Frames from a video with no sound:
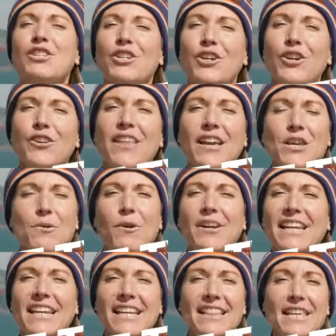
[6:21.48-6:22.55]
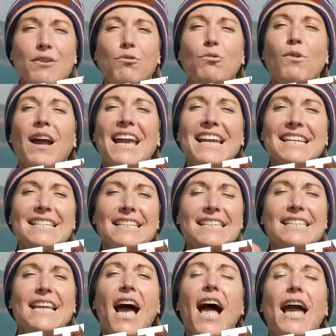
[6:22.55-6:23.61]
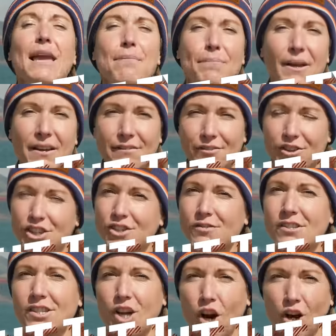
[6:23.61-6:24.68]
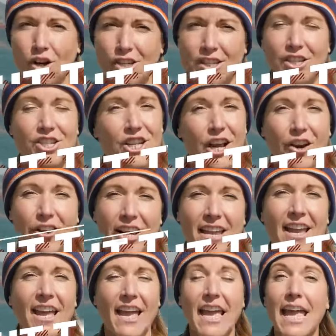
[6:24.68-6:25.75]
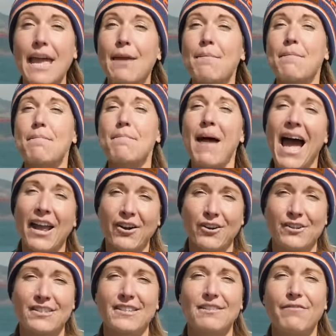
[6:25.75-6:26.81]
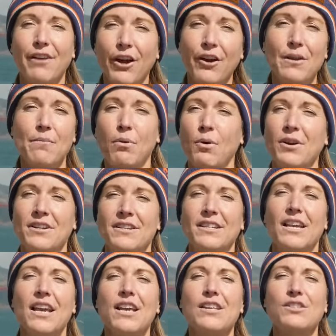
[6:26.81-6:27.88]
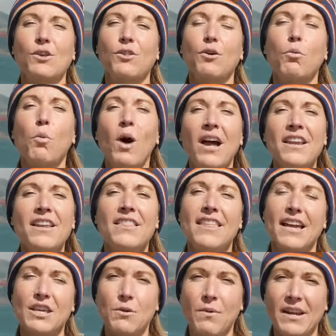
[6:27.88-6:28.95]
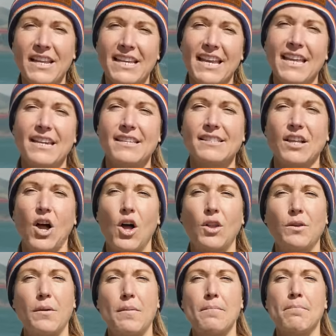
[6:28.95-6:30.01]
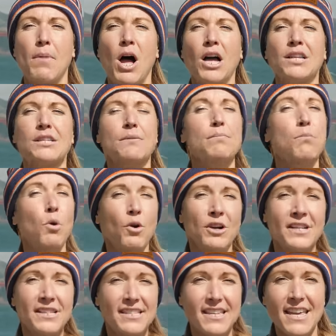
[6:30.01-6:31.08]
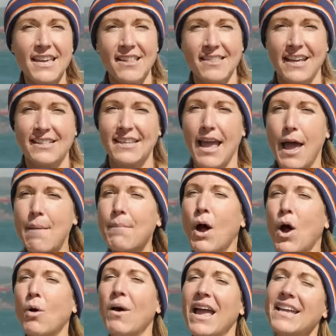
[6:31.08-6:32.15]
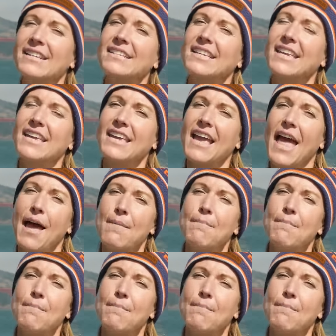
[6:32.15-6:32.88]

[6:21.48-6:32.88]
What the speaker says: sure that you are getting the right type of tart cherry. It matters, it's very important. So the one that you want to get is called Montmorency. That's Montmorency.